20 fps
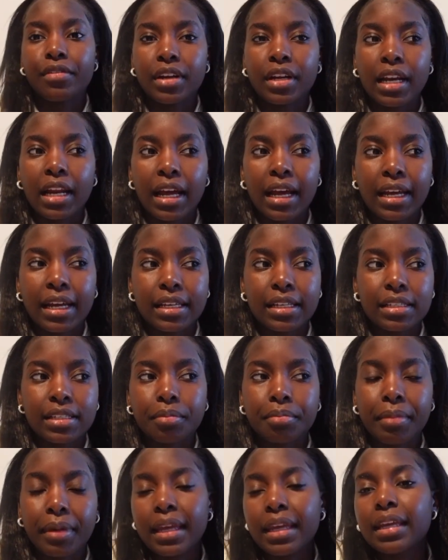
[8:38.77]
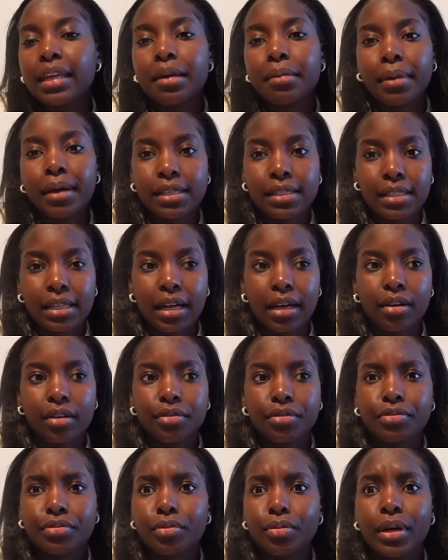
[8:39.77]
realized making it
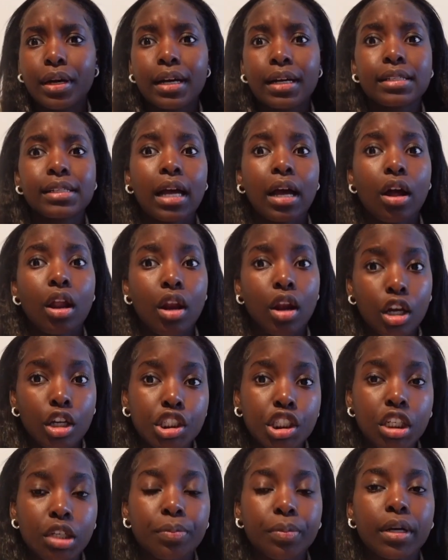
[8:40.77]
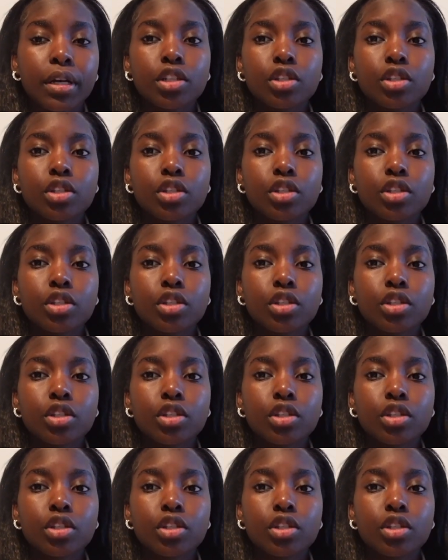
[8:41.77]
myself works out a lot cheaper.